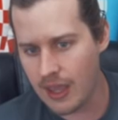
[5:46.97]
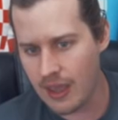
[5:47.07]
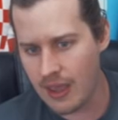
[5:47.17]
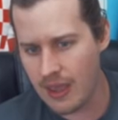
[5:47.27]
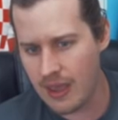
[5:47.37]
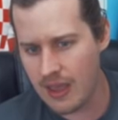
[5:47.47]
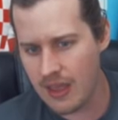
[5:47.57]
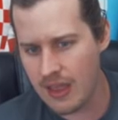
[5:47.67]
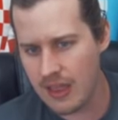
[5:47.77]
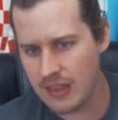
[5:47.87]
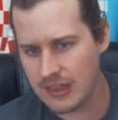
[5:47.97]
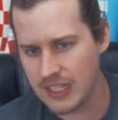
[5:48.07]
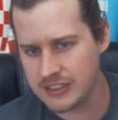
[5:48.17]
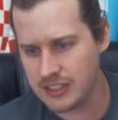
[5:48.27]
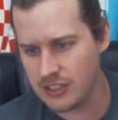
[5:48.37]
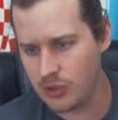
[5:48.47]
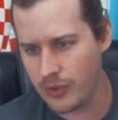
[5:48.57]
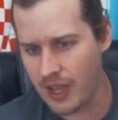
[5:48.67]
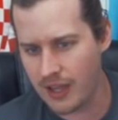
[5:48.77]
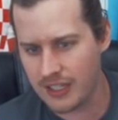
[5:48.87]
Uh, let's see who
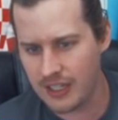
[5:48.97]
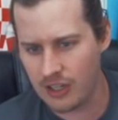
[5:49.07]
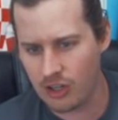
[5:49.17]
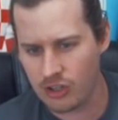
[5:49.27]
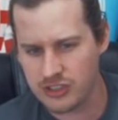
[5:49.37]
we got here.